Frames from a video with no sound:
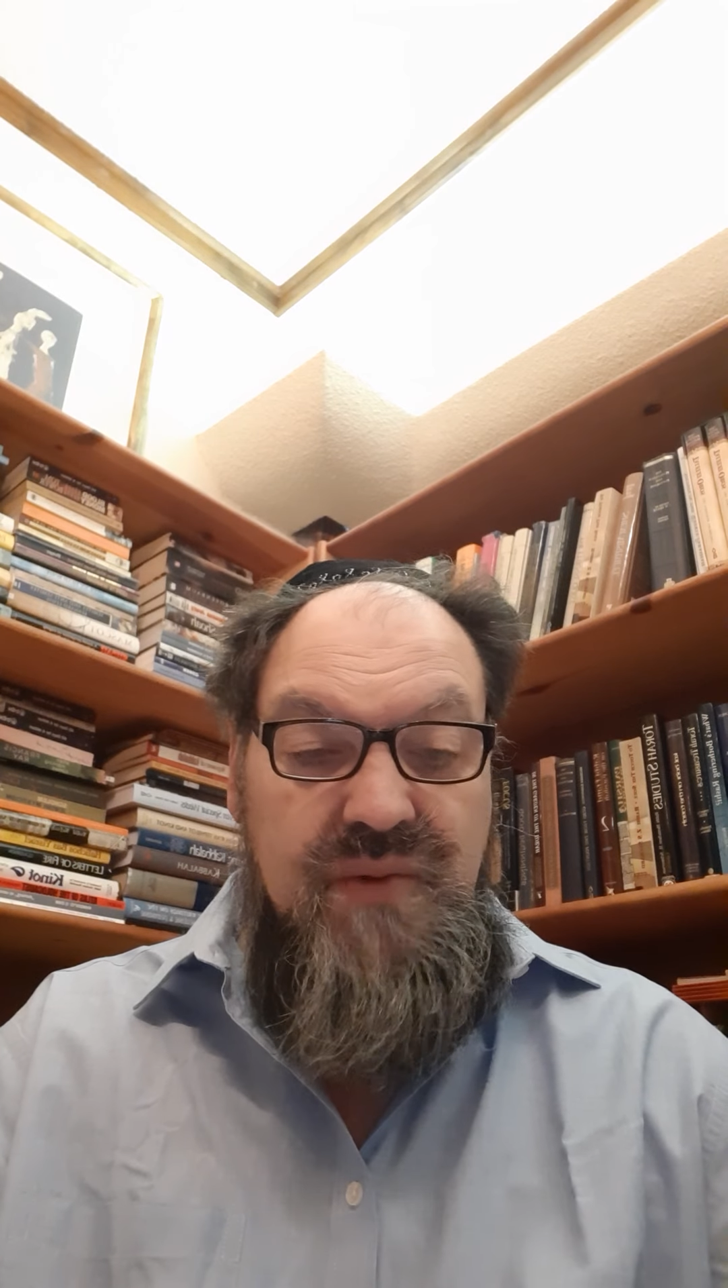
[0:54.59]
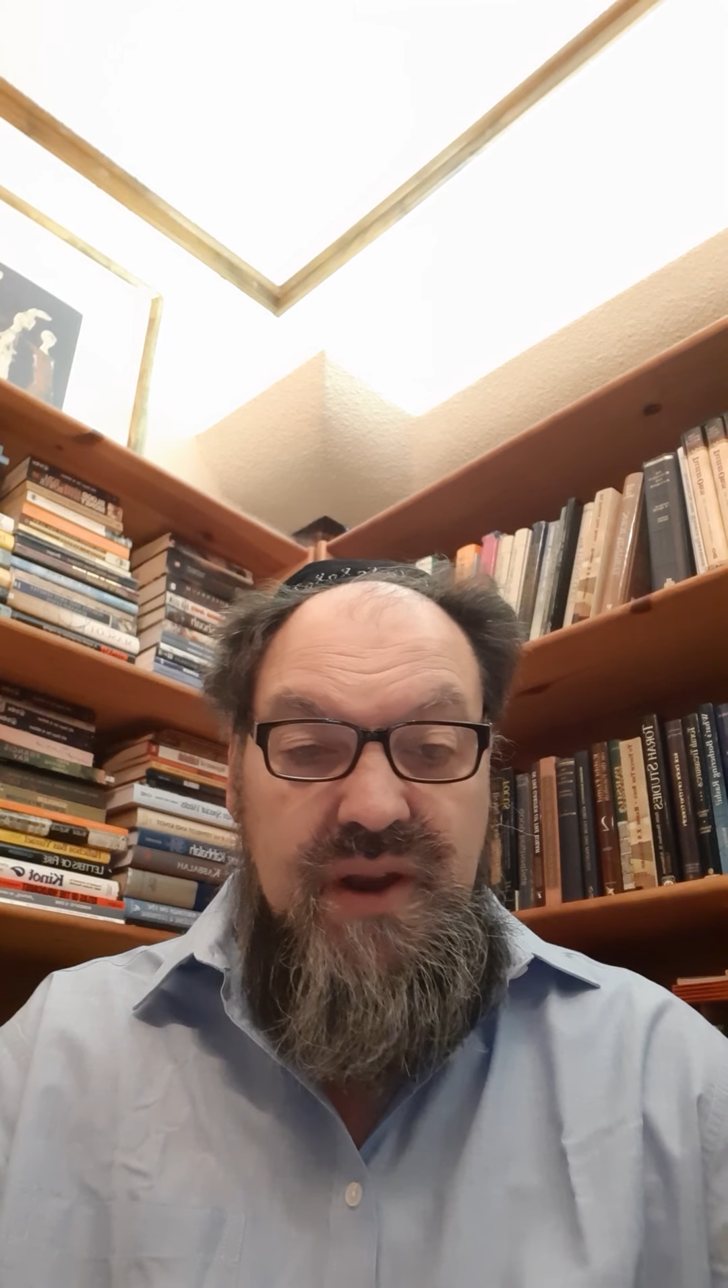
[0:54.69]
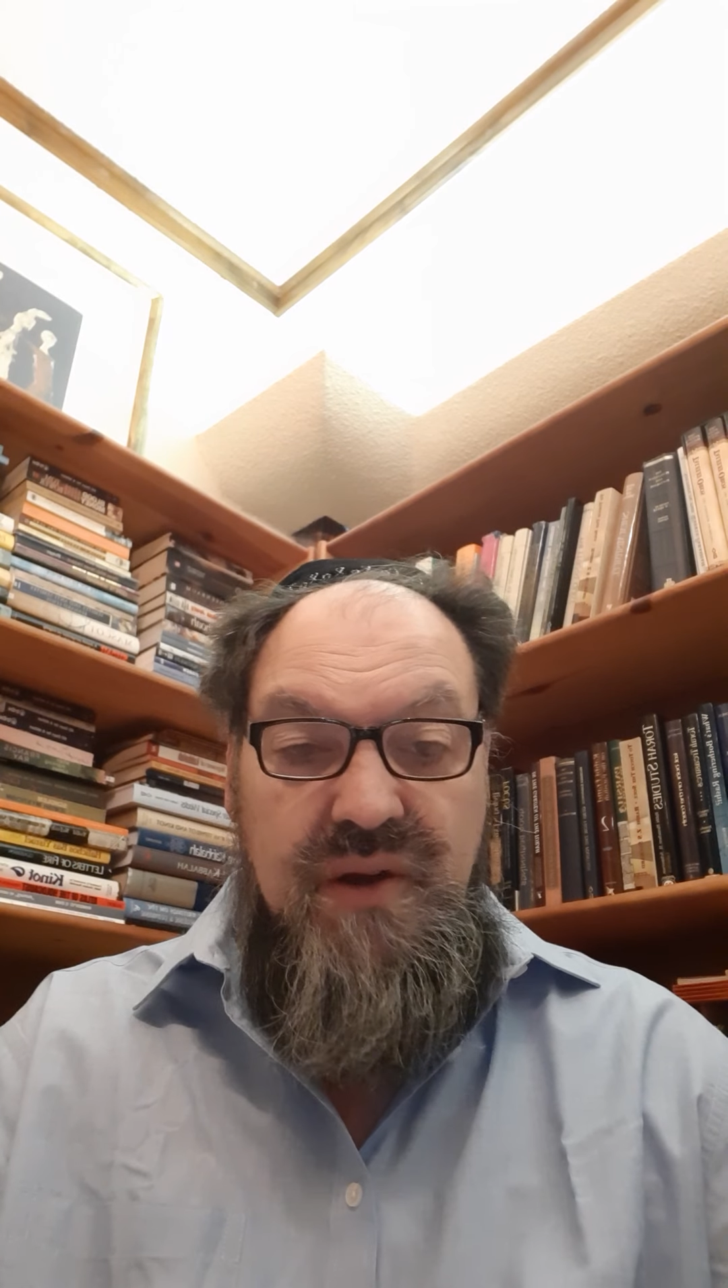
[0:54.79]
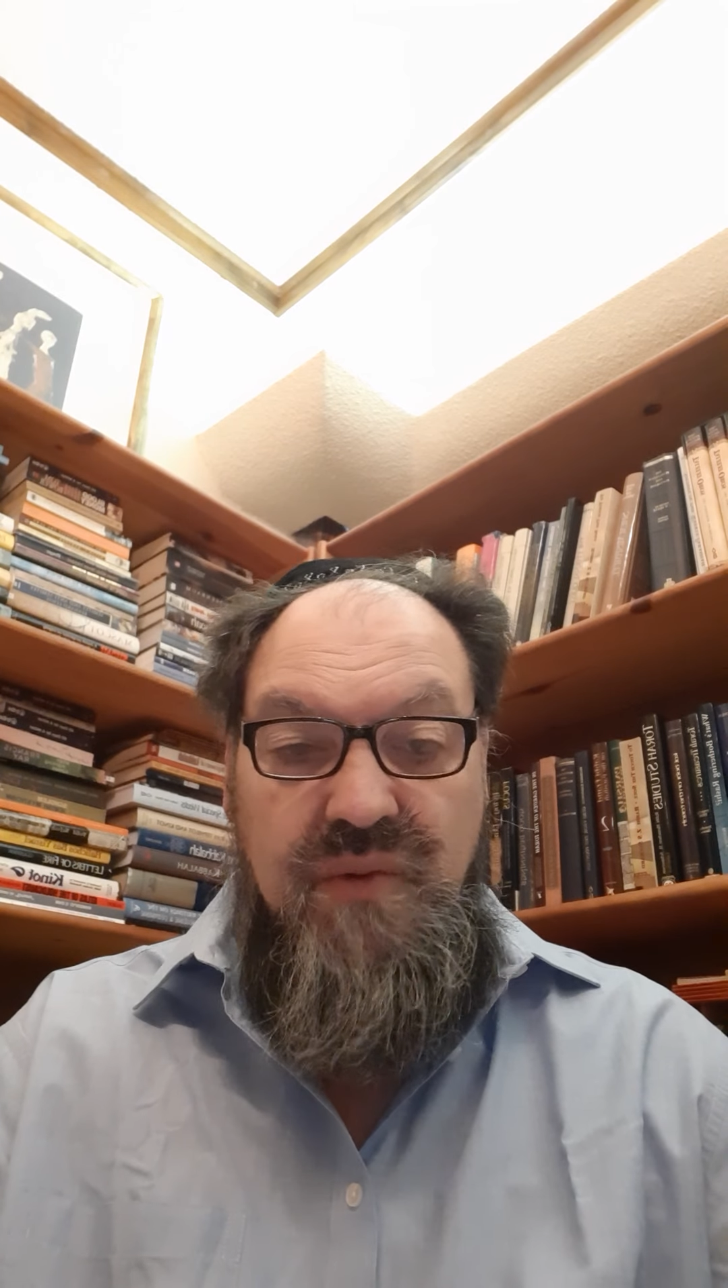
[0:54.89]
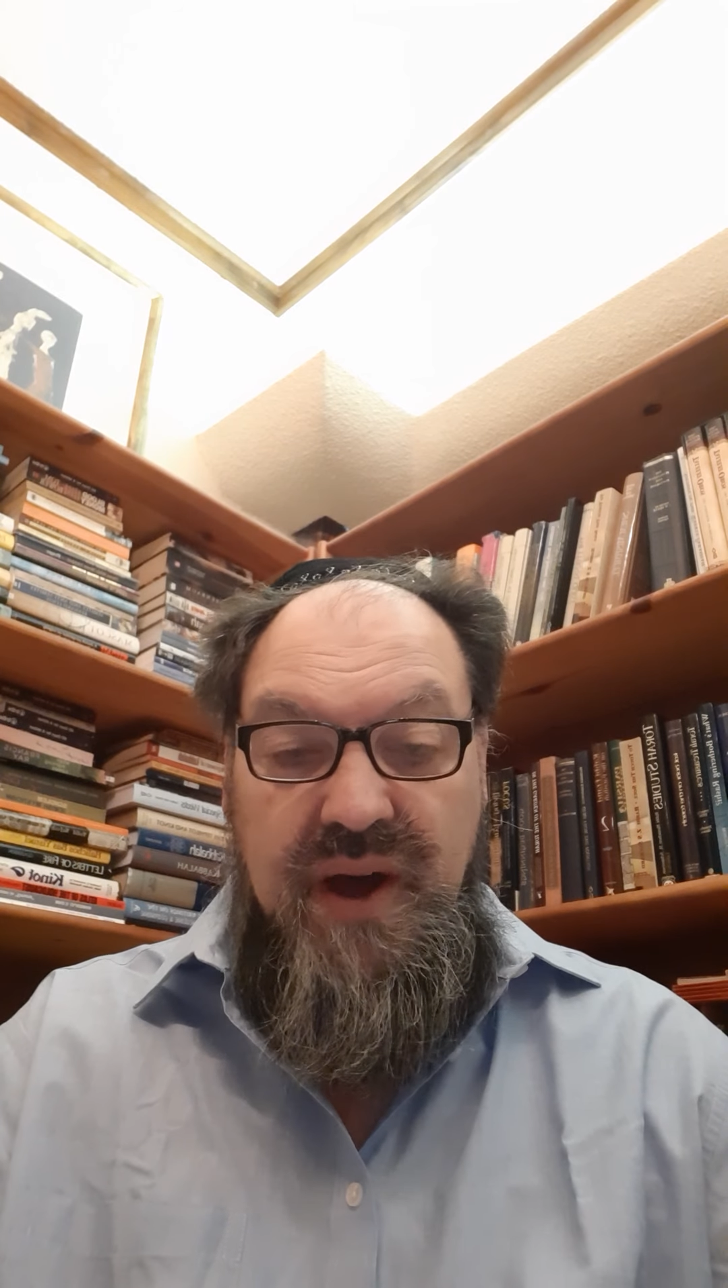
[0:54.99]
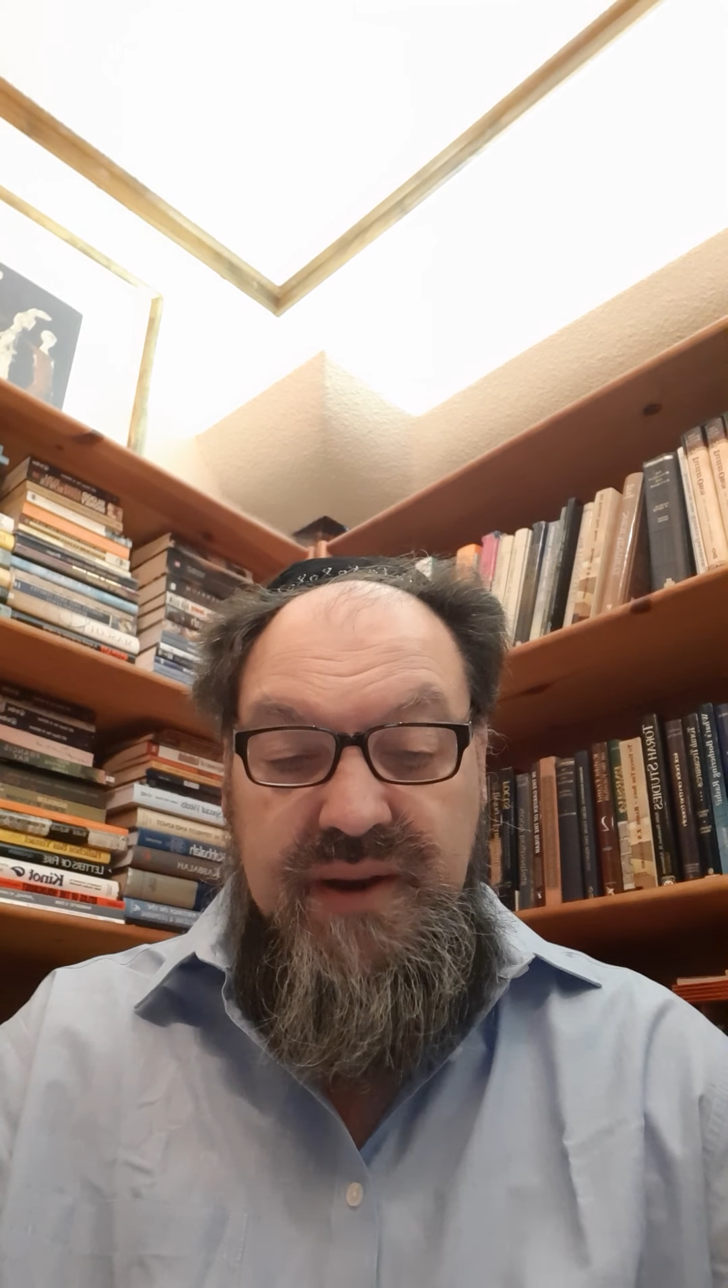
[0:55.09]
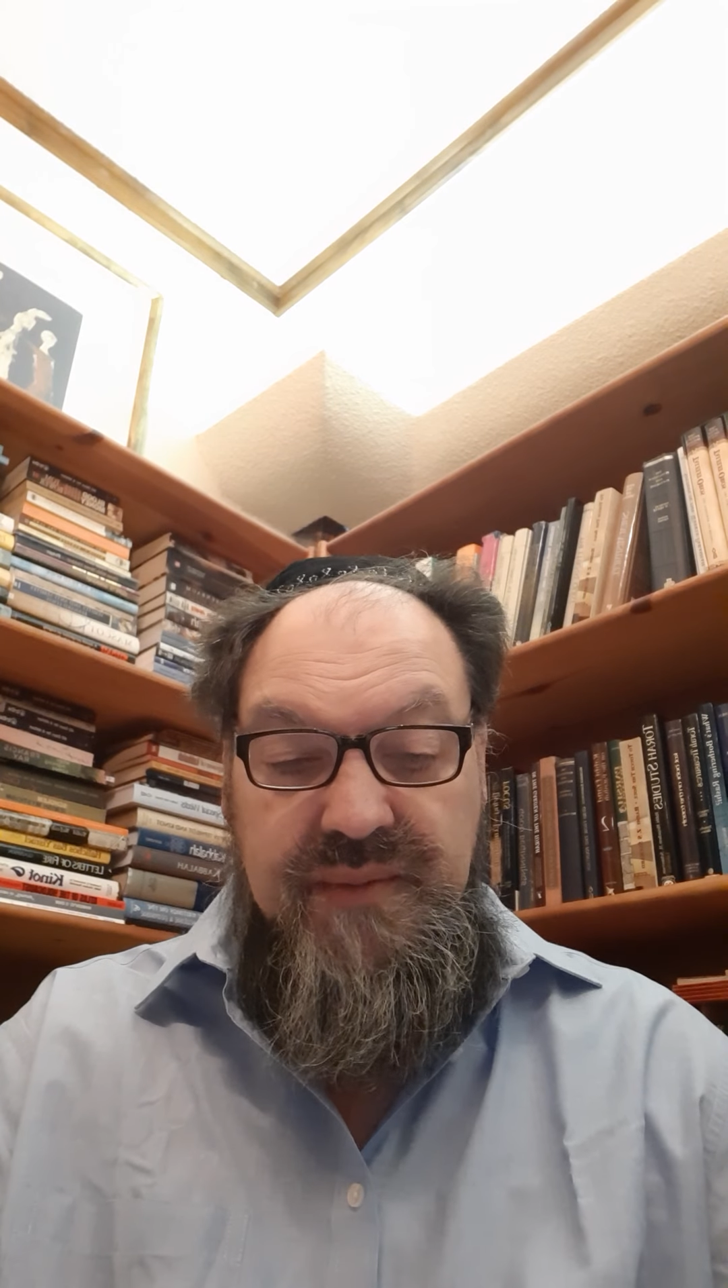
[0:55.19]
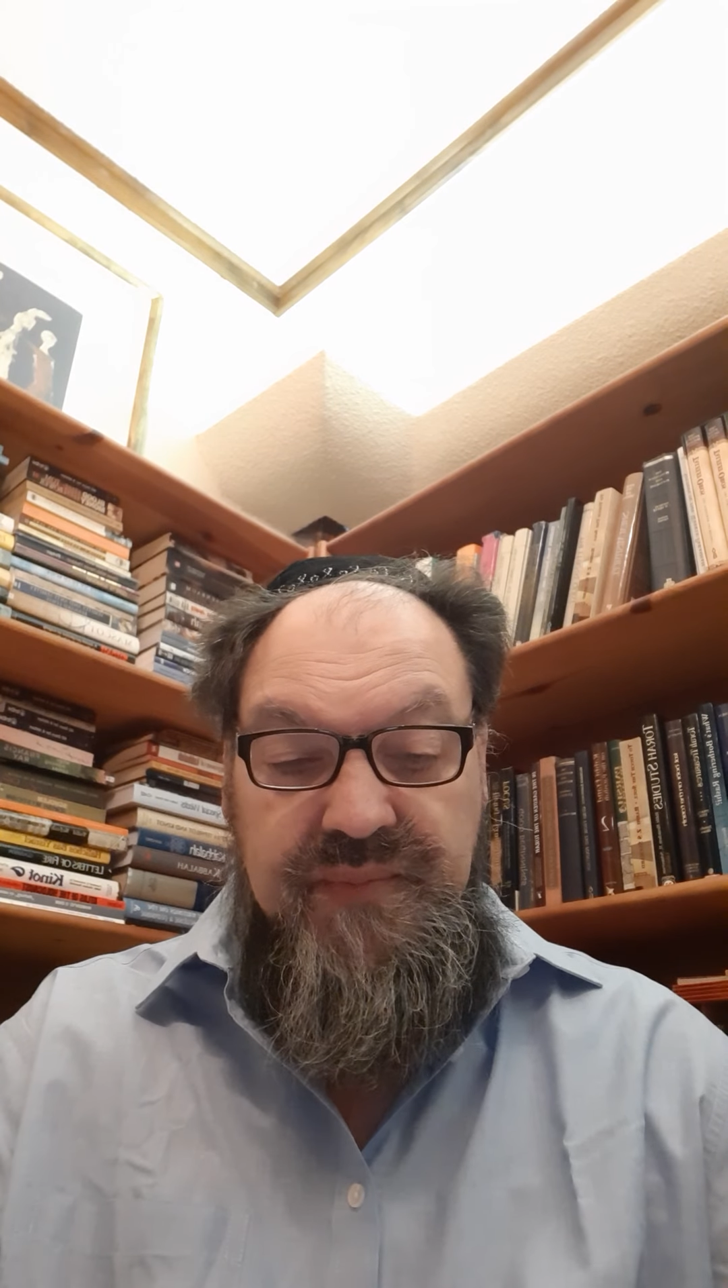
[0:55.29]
101.